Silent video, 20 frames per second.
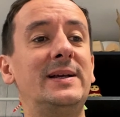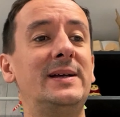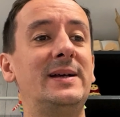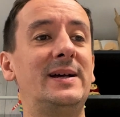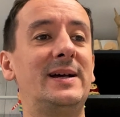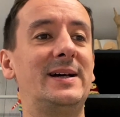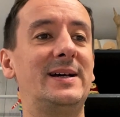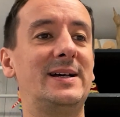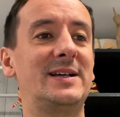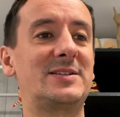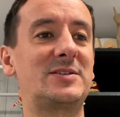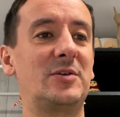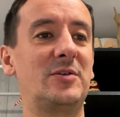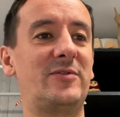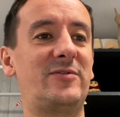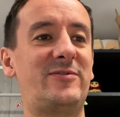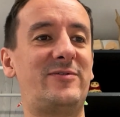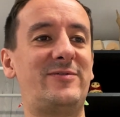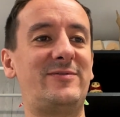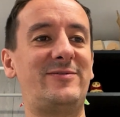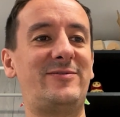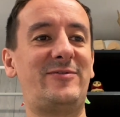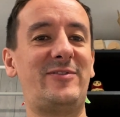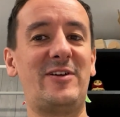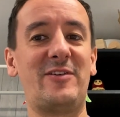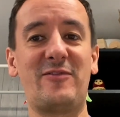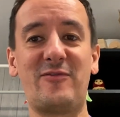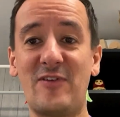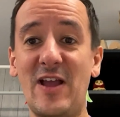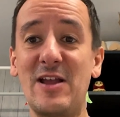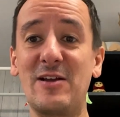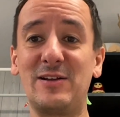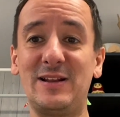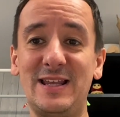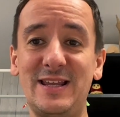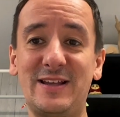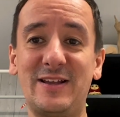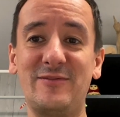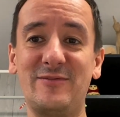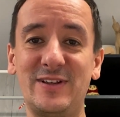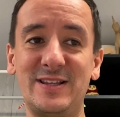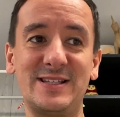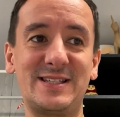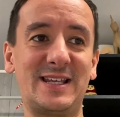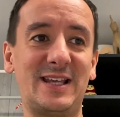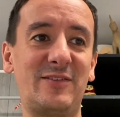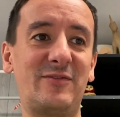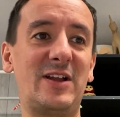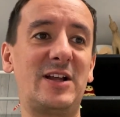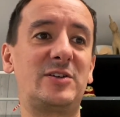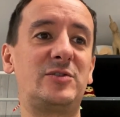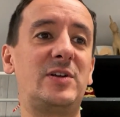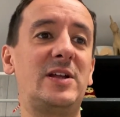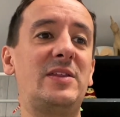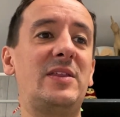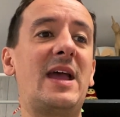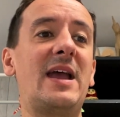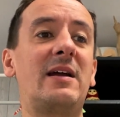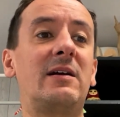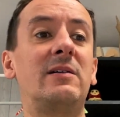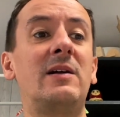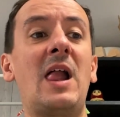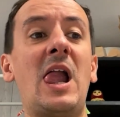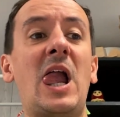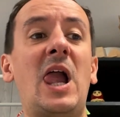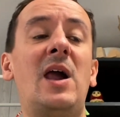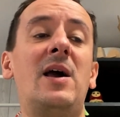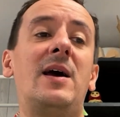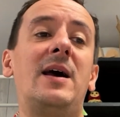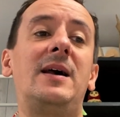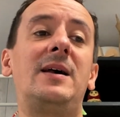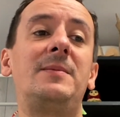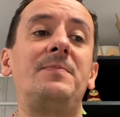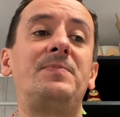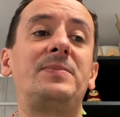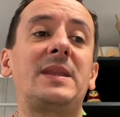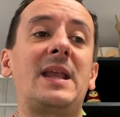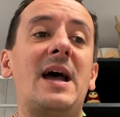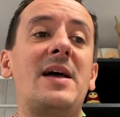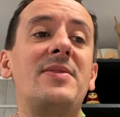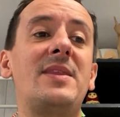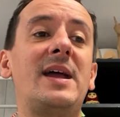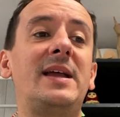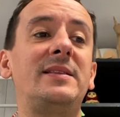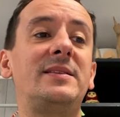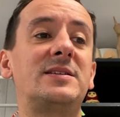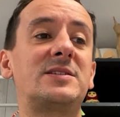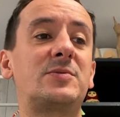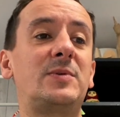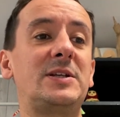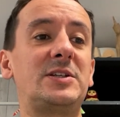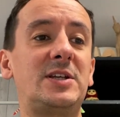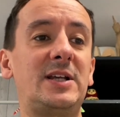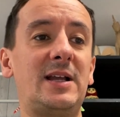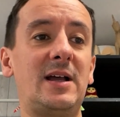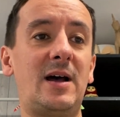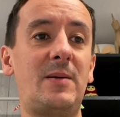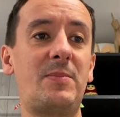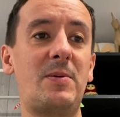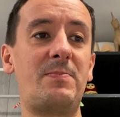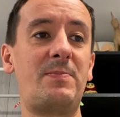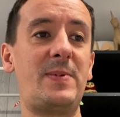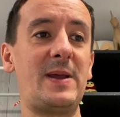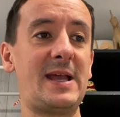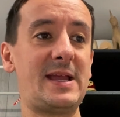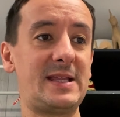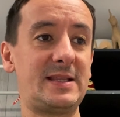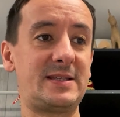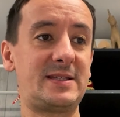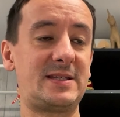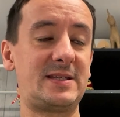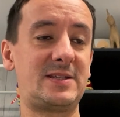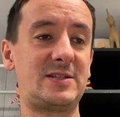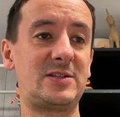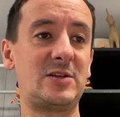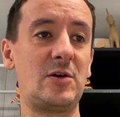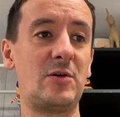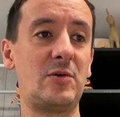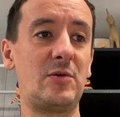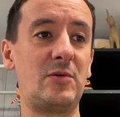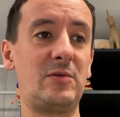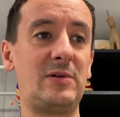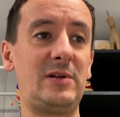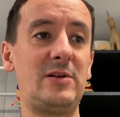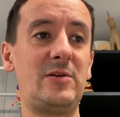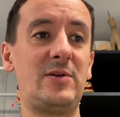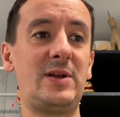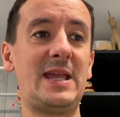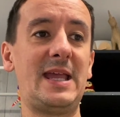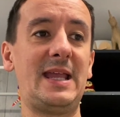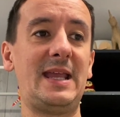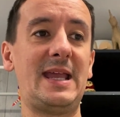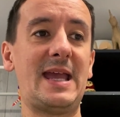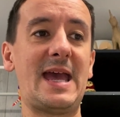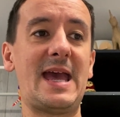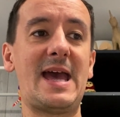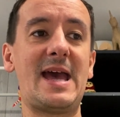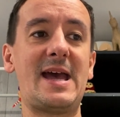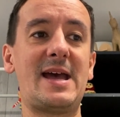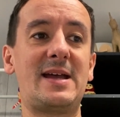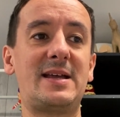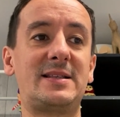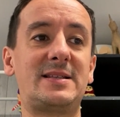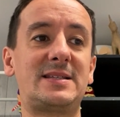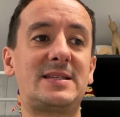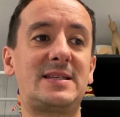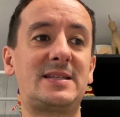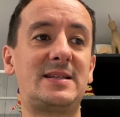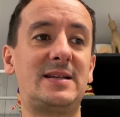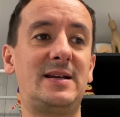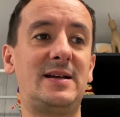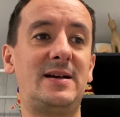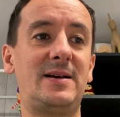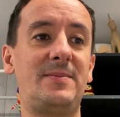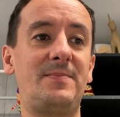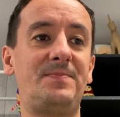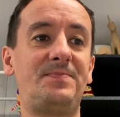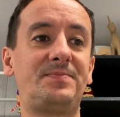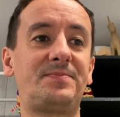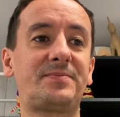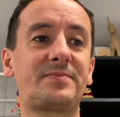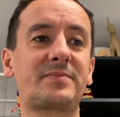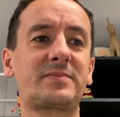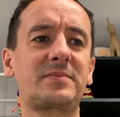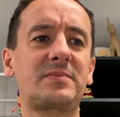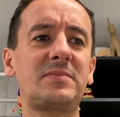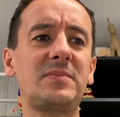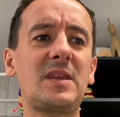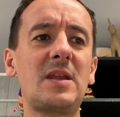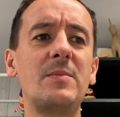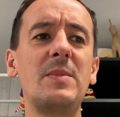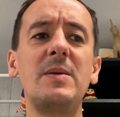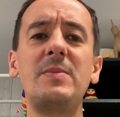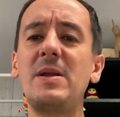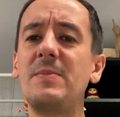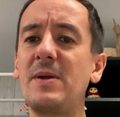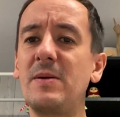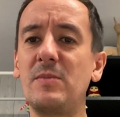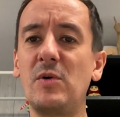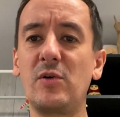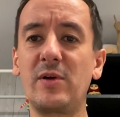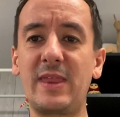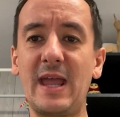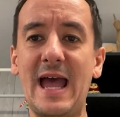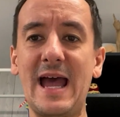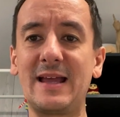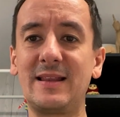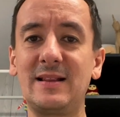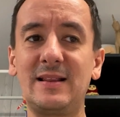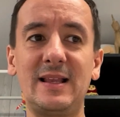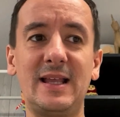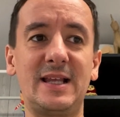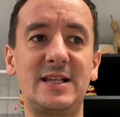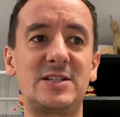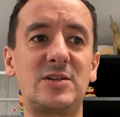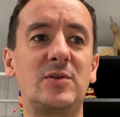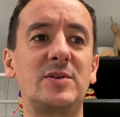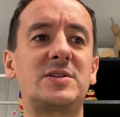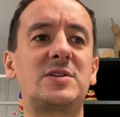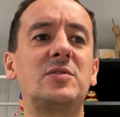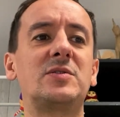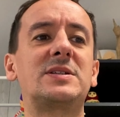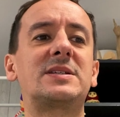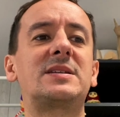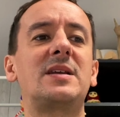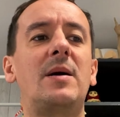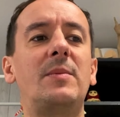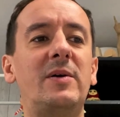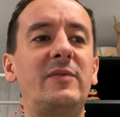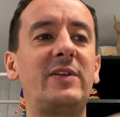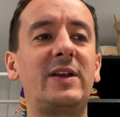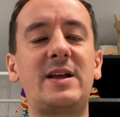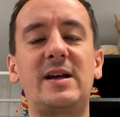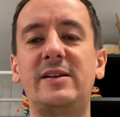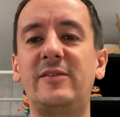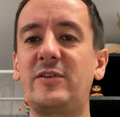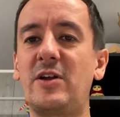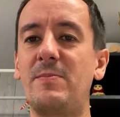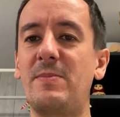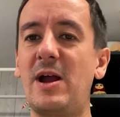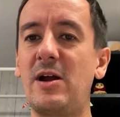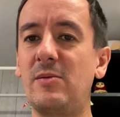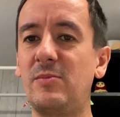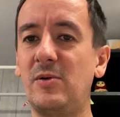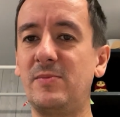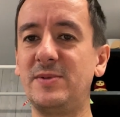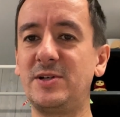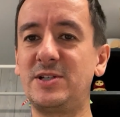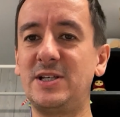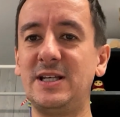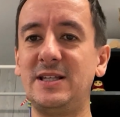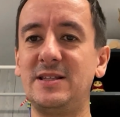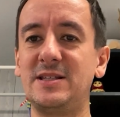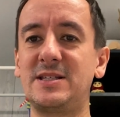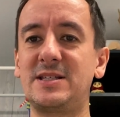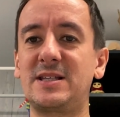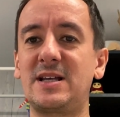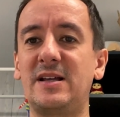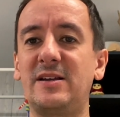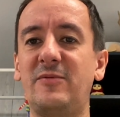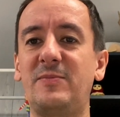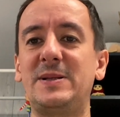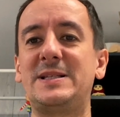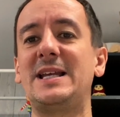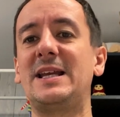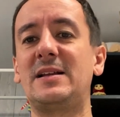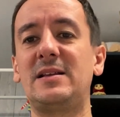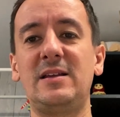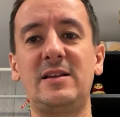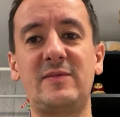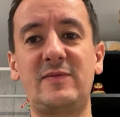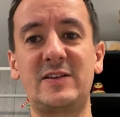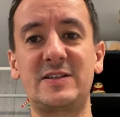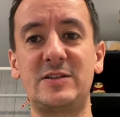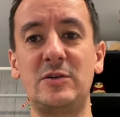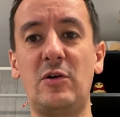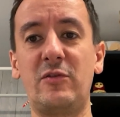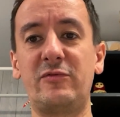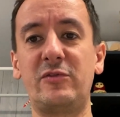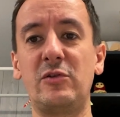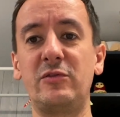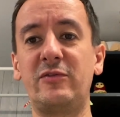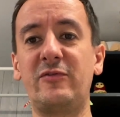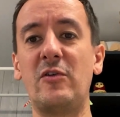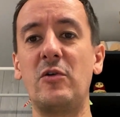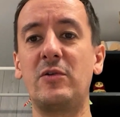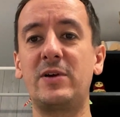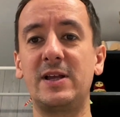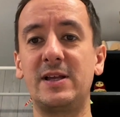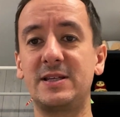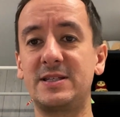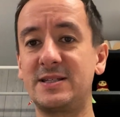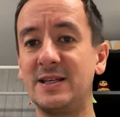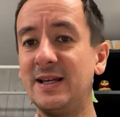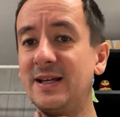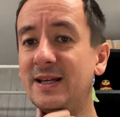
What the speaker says: a sort of fairly convincing victory there. And then switching it up a bit, so looking at maybe a bit more of the handling. So some of the kind of comparable machines, kind of particularly if it's an off-road focus,